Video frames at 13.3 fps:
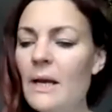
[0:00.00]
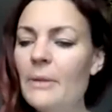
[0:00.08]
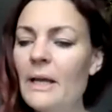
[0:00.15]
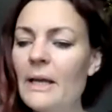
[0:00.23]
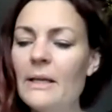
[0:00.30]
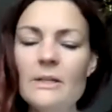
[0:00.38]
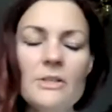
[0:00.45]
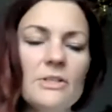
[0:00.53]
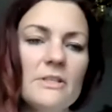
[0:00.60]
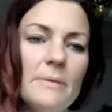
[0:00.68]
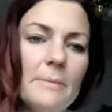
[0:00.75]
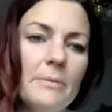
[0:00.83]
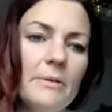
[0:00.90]
Black,
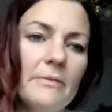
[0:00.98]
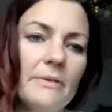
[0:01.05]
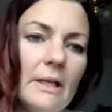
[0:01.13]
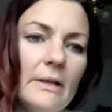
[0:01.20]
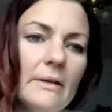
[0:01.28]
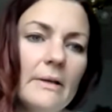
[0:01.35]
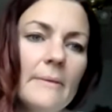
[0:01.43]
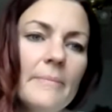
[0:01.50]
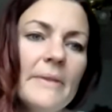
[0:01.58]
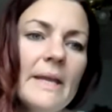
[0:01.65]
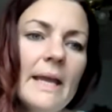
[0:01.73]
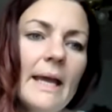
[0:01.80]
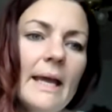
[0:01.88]
Indigenous people of color.
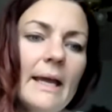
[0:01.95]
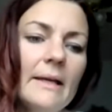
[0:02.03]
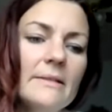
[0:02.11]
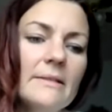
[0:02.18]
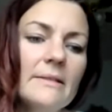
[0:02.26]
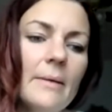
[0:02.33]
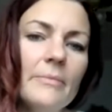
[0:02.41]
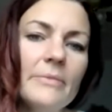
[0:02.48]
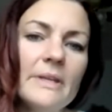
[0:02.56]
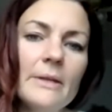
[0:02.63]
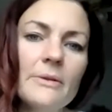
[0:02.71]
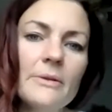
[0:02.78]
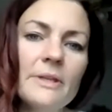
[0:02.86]
And
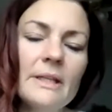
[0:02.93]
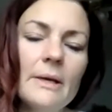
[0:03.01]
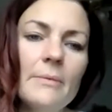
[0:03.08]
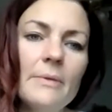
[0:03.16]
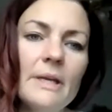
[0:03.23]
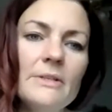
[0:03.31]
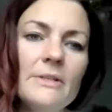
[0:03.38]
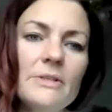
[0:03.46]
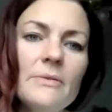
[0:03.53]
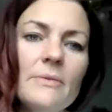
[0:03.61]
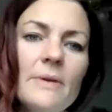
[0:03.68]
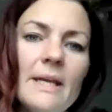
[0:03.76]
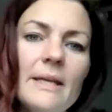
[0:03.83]
the other thing that we
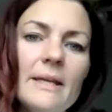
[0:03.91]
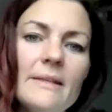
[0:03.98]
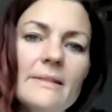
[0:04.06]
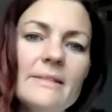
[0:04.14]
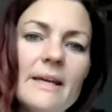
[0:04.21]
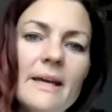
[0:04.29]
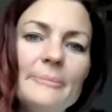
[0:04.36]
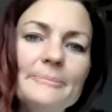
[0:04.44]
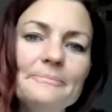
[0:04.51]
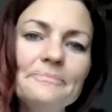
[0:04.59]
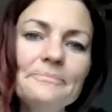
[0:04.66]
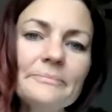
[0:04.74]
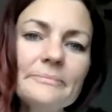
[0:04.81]
do is
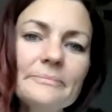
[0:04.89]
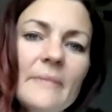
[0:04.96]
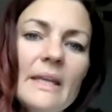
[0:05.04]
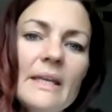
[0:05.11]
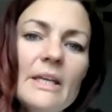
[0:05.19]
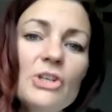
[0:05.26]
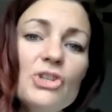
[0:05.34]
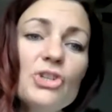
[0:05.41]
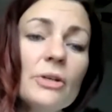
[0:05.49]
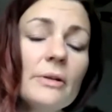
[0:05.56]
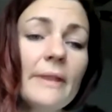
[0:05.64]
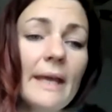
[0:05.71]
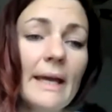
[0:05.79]

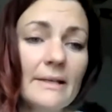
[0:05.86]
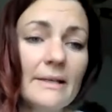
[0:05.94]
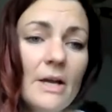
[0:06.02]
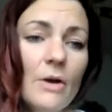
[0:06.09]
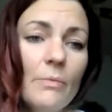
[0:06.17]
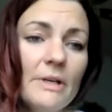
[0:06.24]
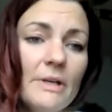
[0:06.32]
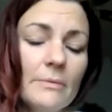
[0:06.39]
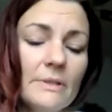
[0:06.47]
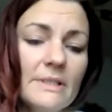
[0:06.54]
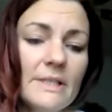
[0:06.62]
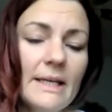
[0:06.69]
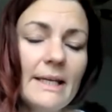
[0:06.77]
ensure that we
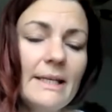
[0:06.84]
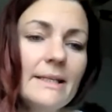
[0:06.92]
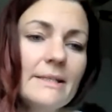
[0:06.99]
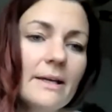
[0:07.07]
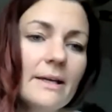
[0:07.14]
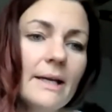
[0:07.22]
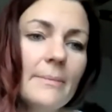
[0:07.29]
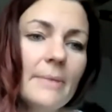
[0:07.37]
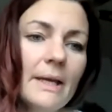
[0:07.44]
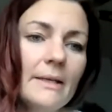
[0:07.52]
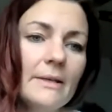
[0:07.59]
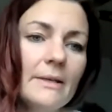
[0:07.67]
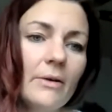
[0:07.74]
don't take any time
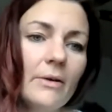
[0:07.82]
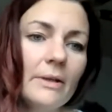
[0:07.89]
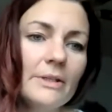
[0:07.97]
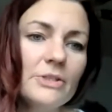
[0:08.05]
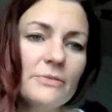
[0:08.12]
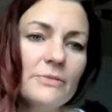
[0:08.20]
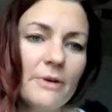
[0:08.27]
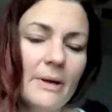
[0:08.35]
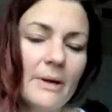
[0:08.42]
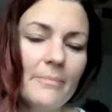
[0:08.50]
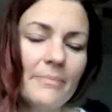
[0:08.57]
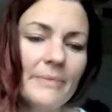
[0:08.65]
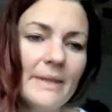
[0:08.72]
and knowledge
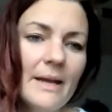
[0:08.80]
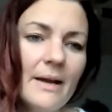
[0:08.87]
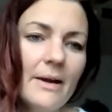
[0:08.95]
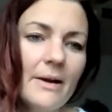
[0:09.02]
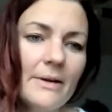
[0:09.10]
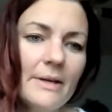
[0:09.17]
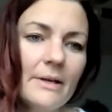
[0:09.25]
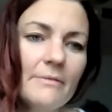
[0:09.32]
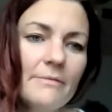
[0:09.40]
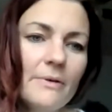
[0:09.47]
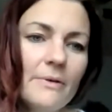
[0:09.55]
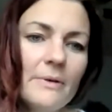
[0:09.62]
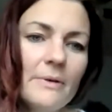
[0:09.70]
from our young
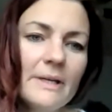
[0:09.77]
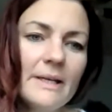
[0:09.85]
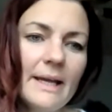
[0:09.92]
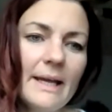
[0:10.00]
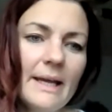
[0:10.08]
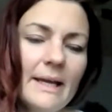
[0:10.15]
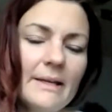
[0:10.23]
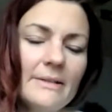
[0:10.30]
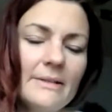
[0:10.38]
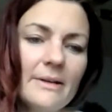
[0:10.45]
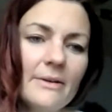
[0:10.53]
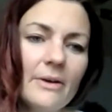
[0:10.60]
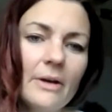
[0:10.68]
folk and
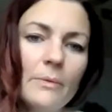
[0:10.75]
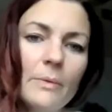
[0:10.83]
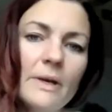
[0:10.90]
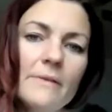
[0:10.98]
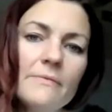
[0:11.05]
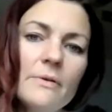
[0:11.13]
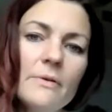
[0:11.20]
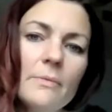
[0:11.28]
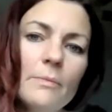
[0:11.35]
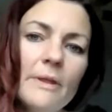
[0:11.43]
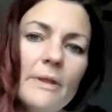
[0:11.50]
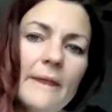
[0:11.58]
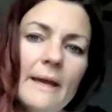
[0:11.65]
our non-white folk
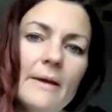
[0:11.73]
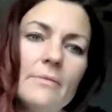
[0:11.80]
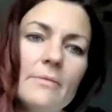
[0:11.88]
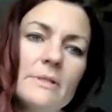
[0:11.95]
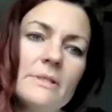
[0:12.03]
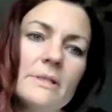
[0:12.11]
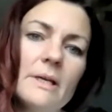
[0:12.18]
without